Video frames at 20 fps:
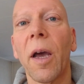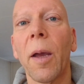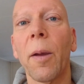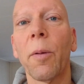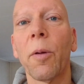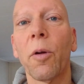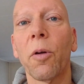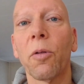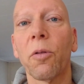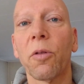
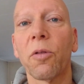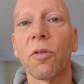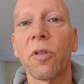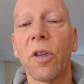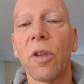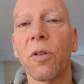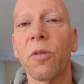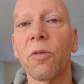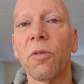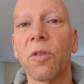I'm going to
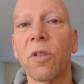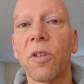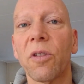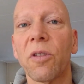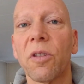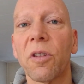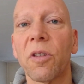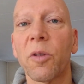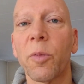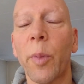continue
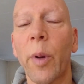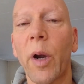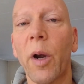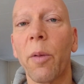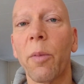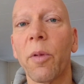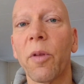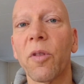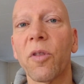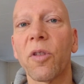this
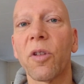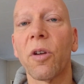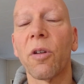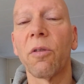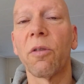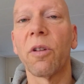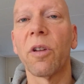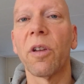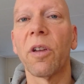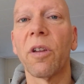experiment
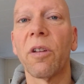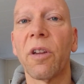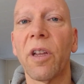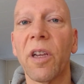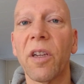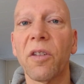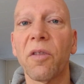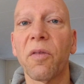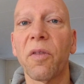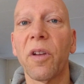so the
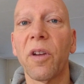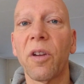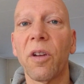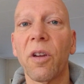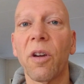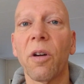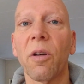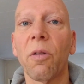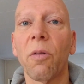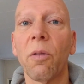next
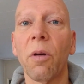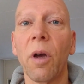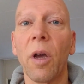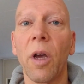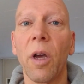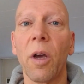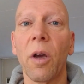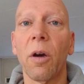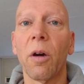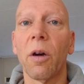video
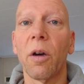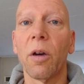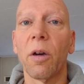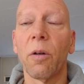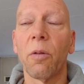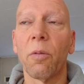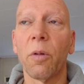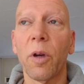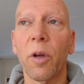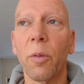
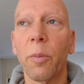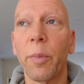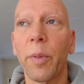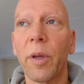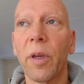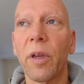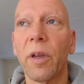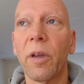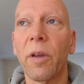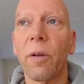uh, will
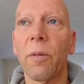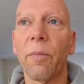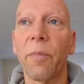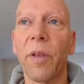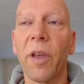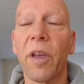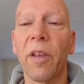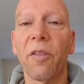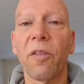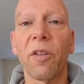be
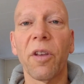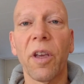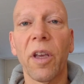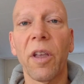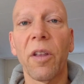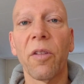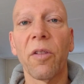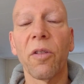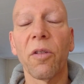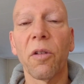at the
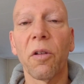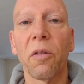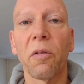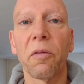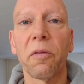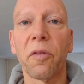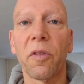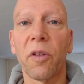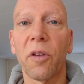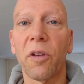end
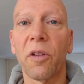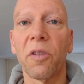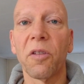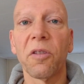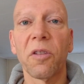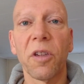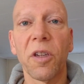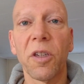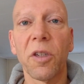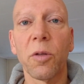of the
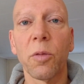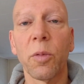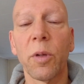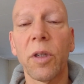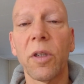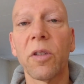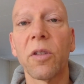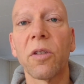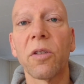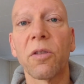six
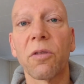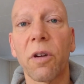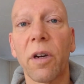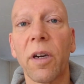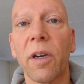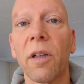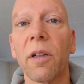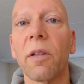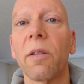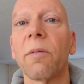weeks
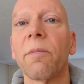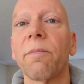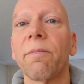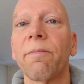trial